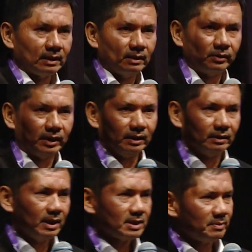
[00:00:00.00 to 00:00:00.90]
Okay,
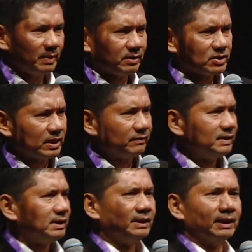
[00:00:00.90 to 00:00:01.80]
that's about
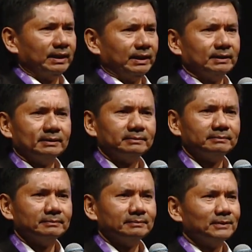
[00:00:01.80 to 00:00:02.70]
79
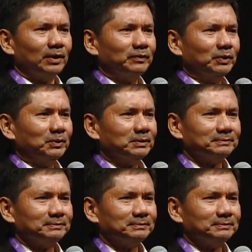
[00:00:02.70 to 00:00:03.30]
of you.